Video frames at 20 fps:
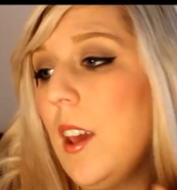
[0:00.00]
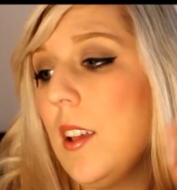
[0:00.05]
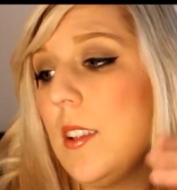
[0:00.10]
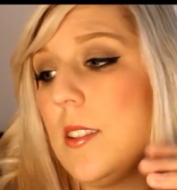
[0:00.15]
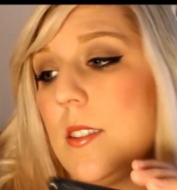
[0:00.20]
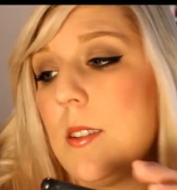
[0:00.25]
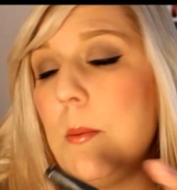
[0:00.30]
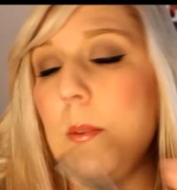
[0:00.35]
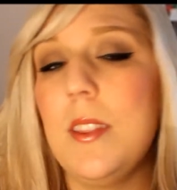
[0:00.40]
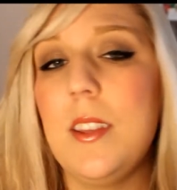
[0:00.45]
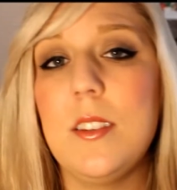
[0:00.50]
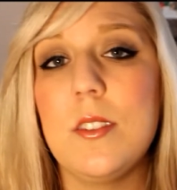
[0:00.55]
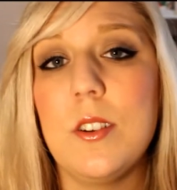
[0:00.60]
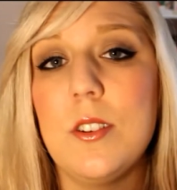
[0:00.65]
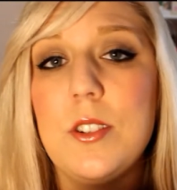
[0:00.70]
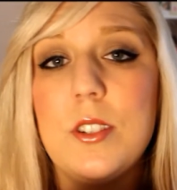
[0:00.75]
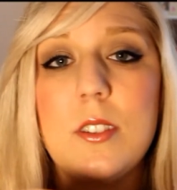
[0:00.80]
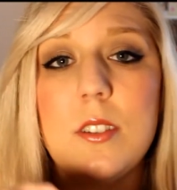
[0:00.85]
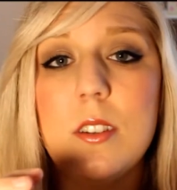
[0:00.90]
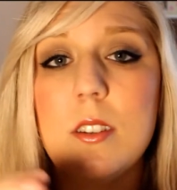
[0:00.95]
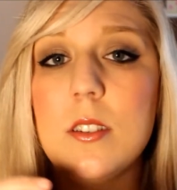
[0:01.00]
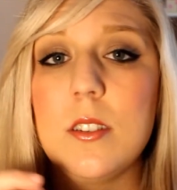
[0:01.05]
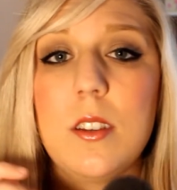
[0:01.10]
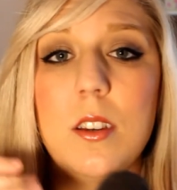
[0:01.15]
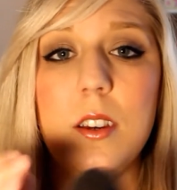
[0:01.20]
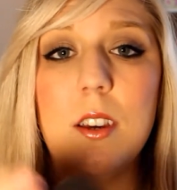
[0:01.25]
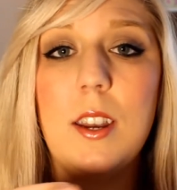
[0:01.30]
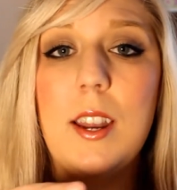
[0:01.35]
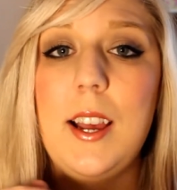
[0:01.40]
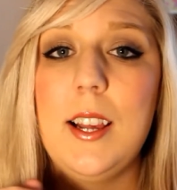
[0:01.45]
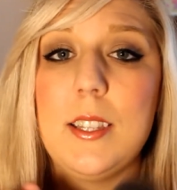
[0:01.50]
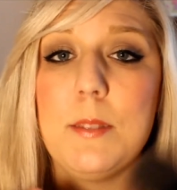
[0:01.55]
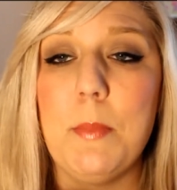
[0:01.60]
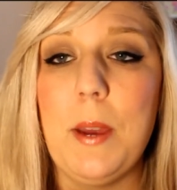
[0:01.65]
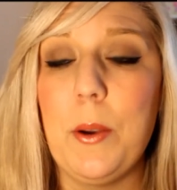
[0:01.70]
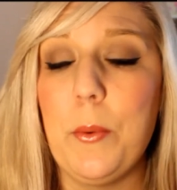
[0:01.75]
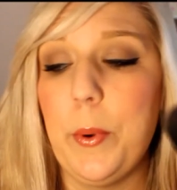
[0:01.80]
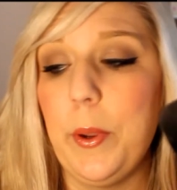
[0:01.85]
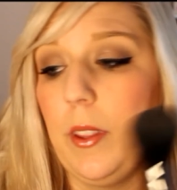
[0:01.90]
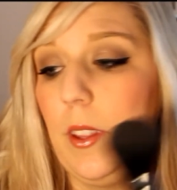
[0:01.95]
Some of these are just as good as
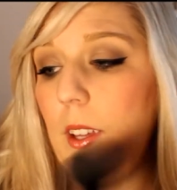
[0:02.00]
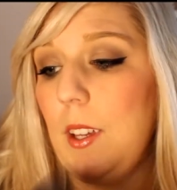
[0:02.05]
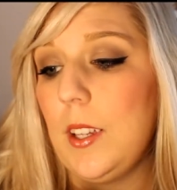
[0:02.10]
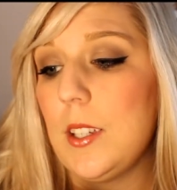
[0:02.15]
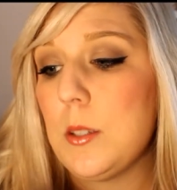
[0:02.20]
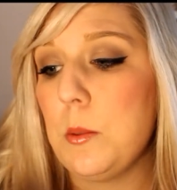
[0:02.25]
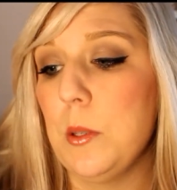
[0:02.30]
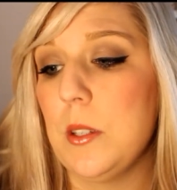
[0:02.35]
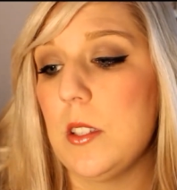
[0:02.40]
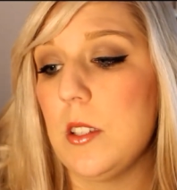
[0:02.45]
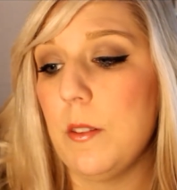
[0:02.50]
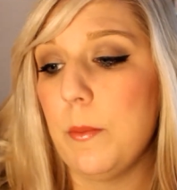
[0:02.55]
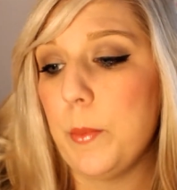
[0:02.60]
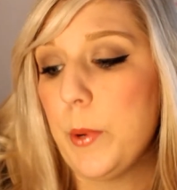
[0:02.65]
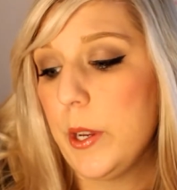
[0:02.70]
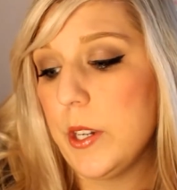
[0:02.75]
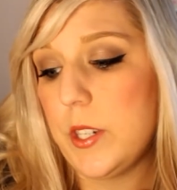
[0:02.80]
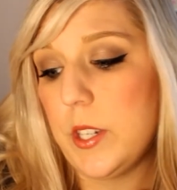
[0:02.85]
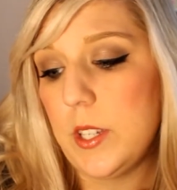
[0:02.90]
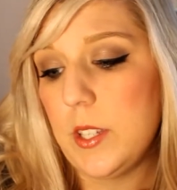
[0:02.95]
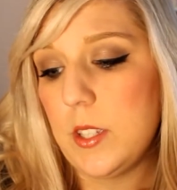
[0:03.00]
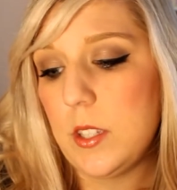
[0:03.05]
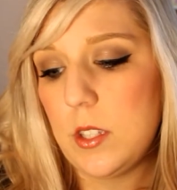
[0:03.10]
my really expensive brushes.